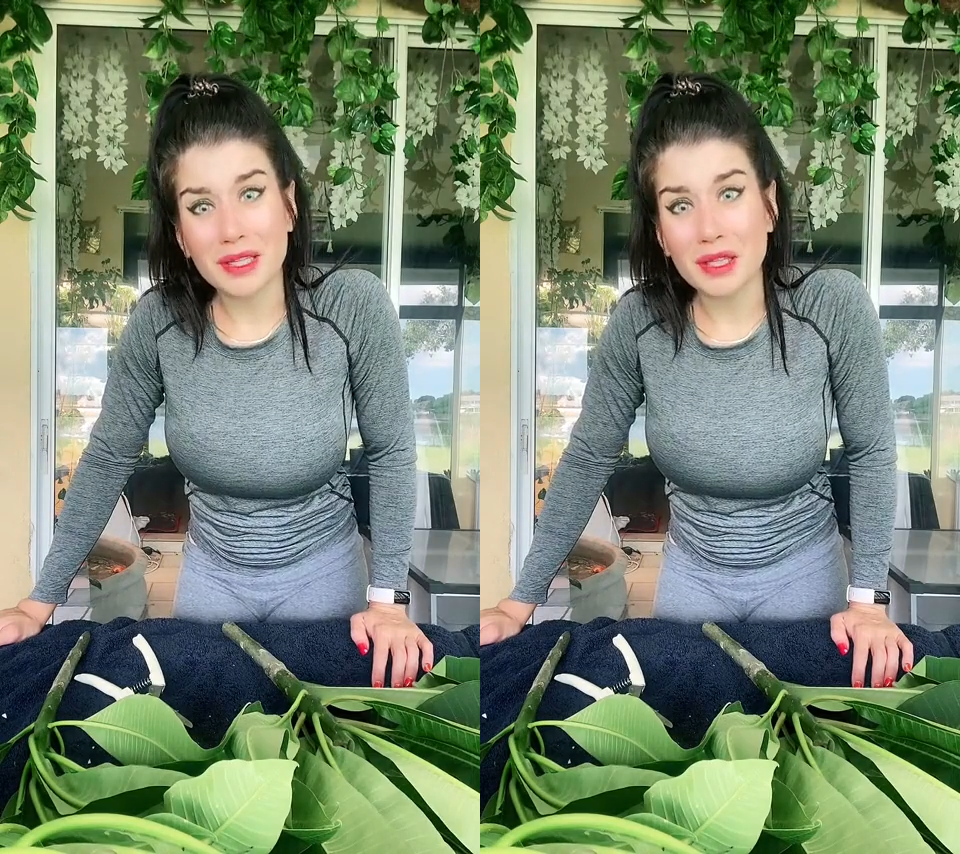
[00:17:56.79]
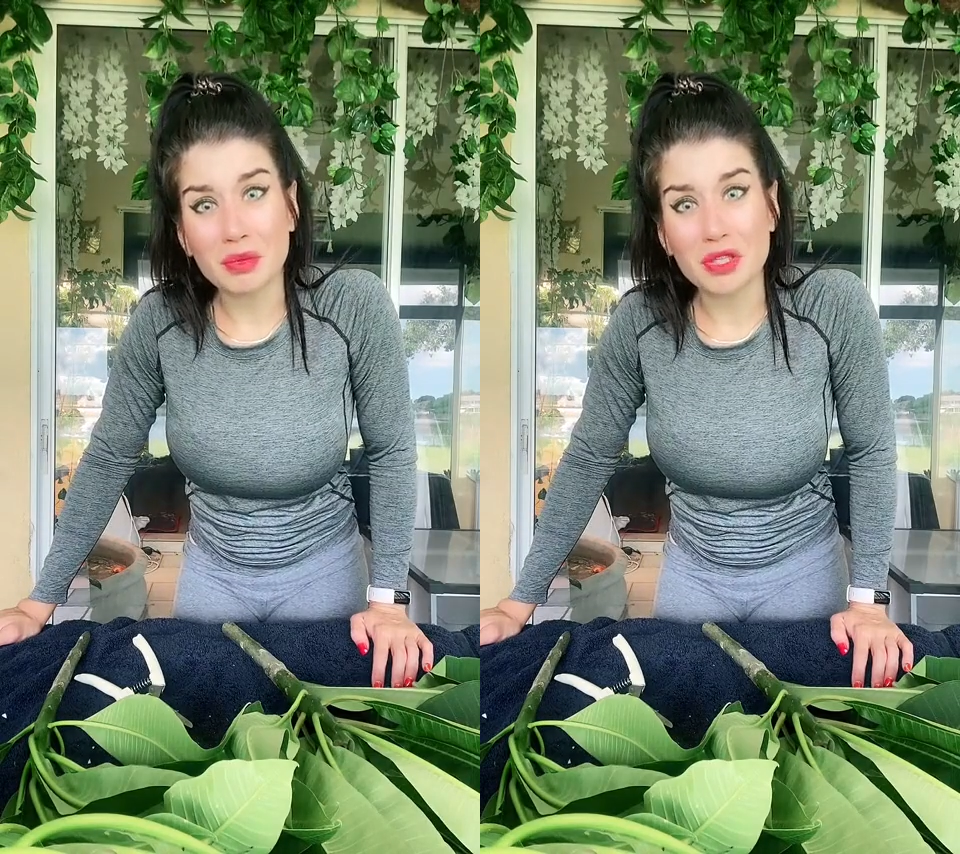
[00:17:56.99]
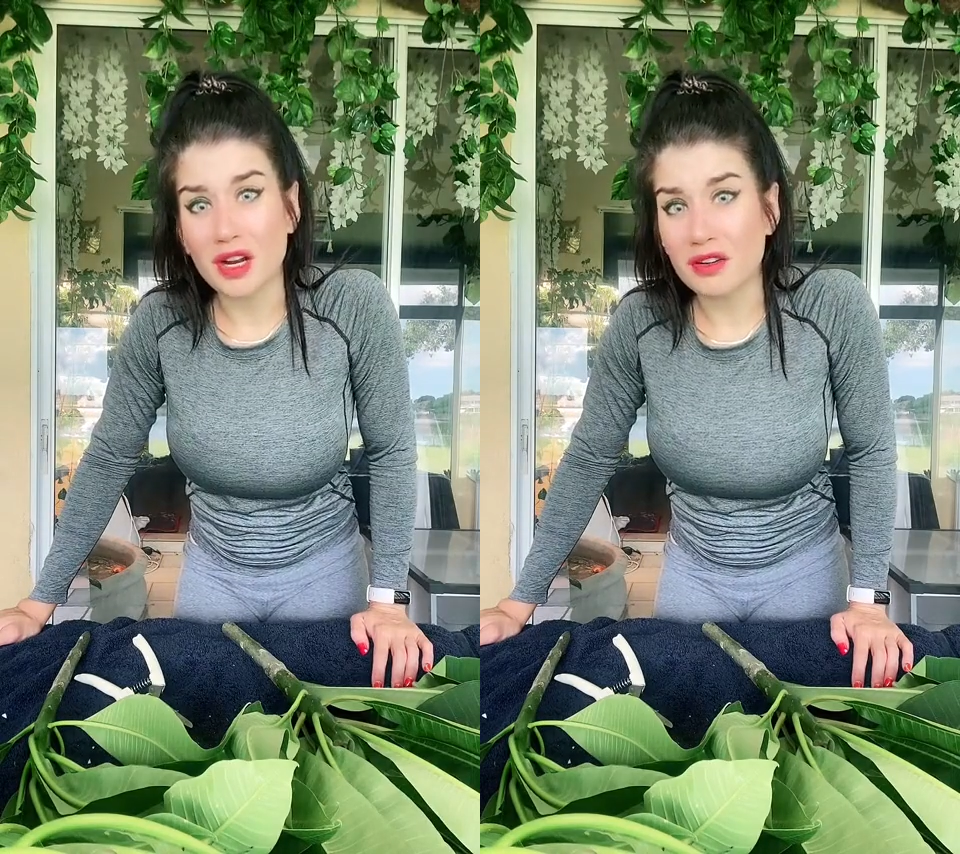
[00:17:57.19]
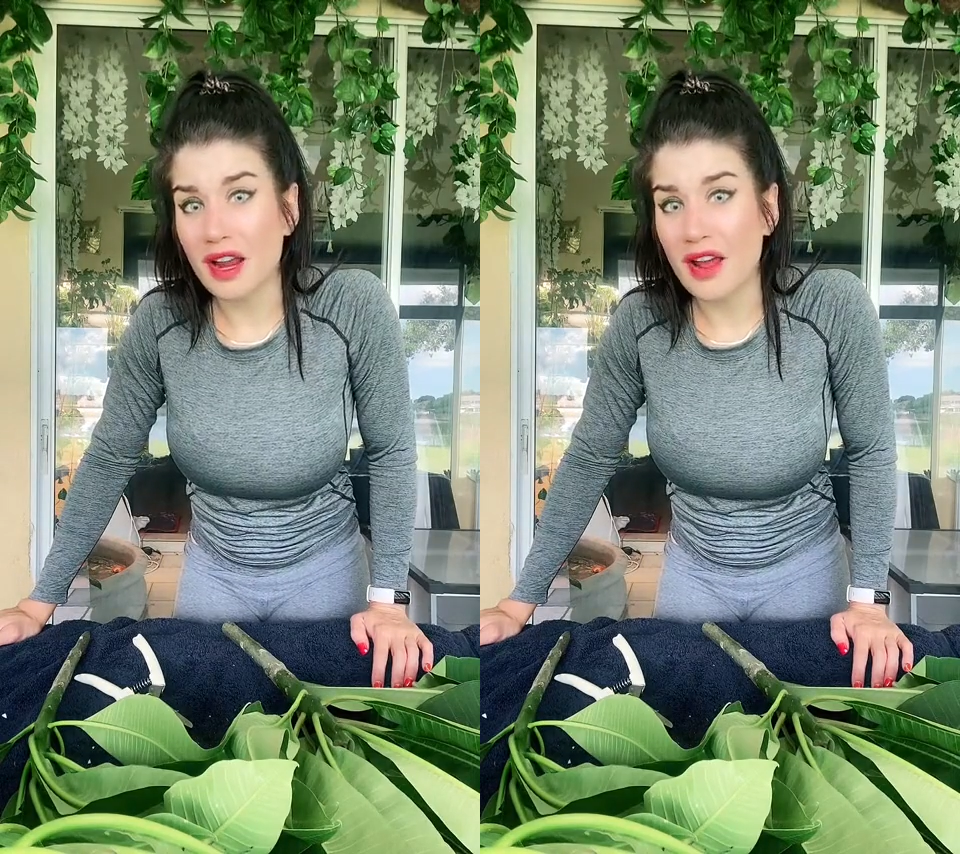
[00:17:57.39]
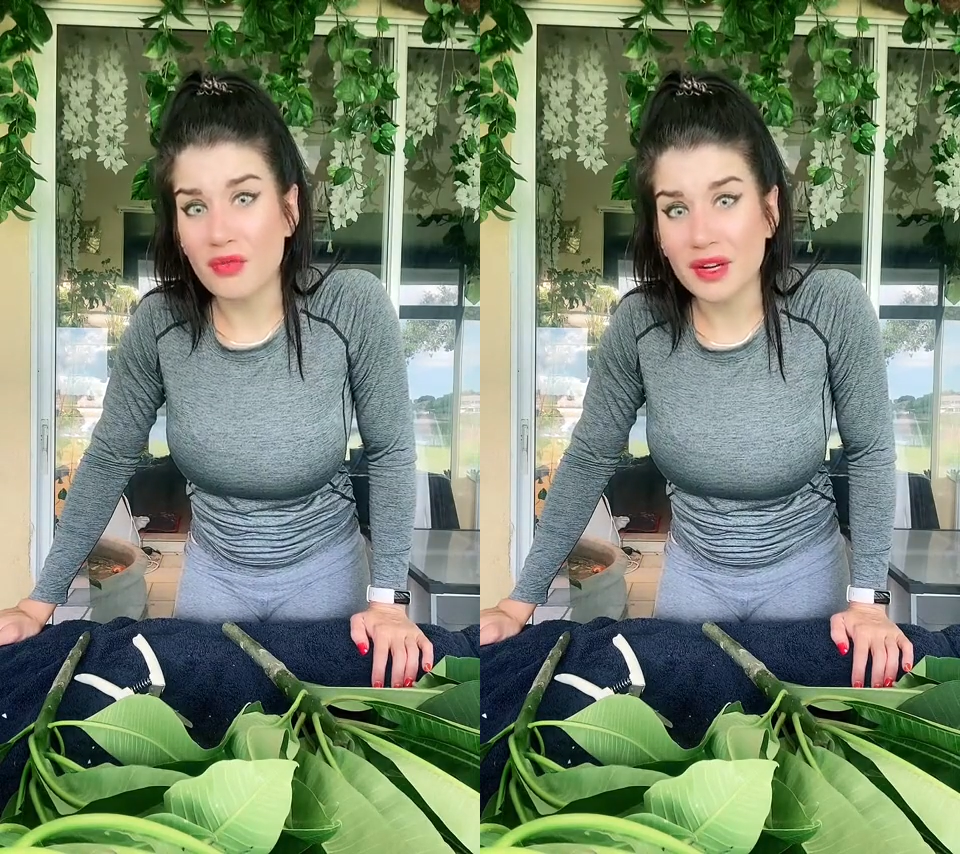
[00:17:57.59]
Like they were just
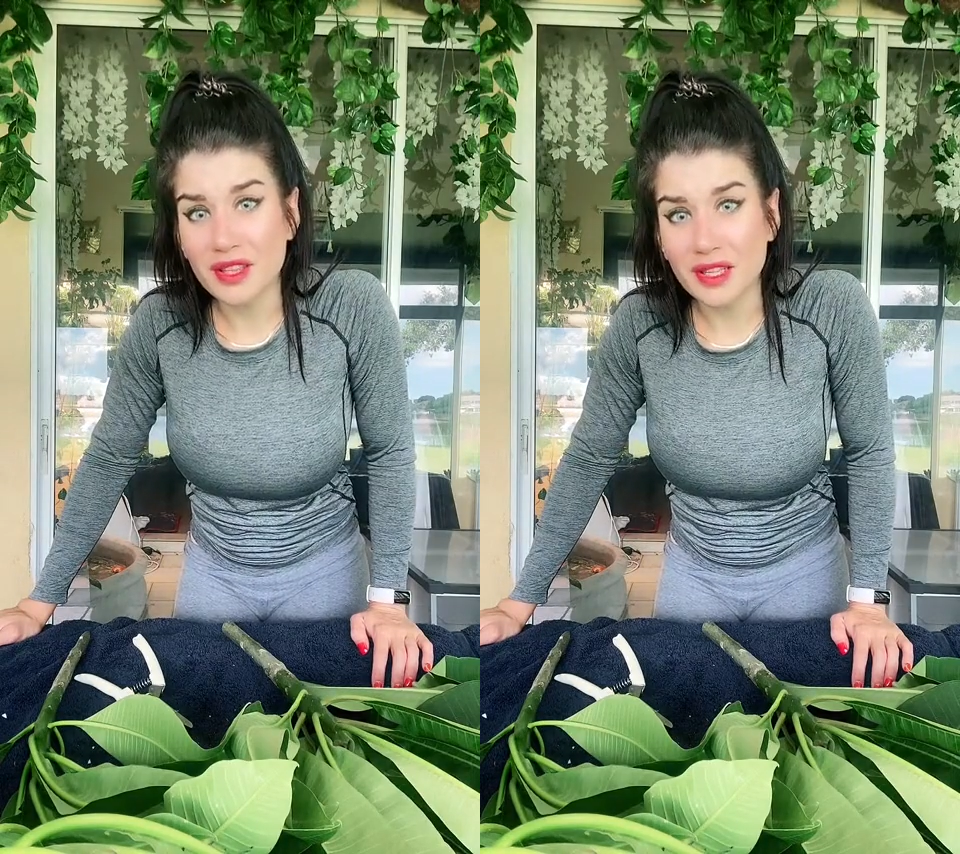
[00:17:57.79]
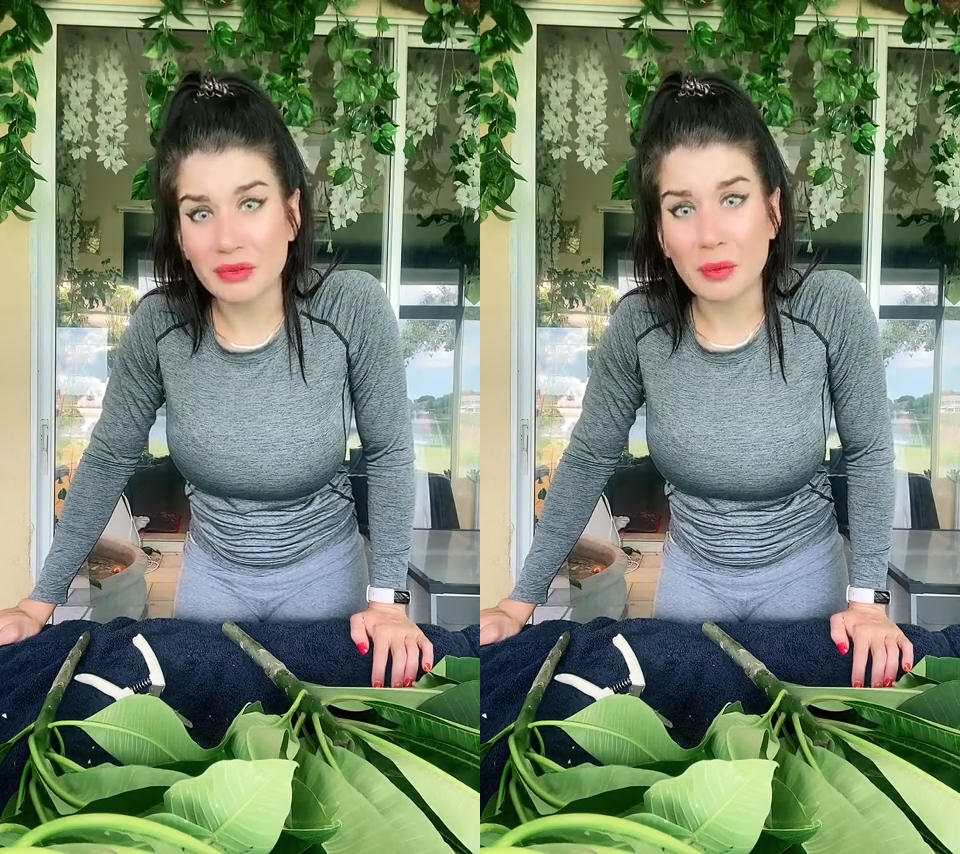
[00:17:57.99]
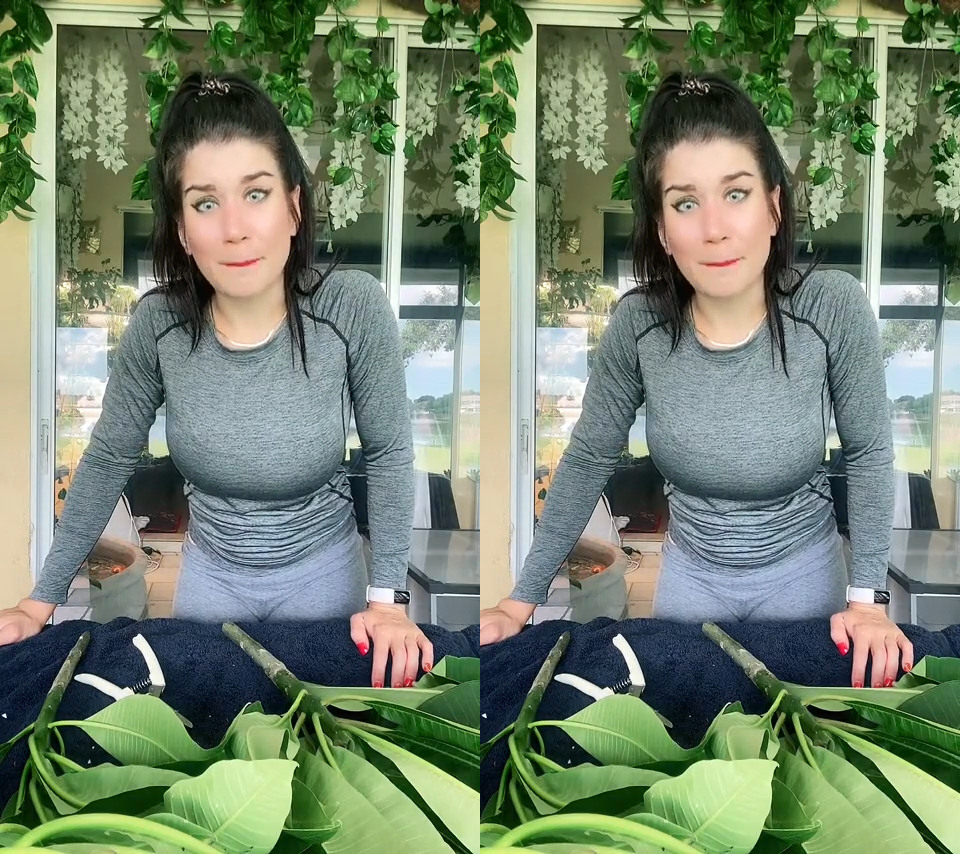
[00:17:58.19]
under everything and they're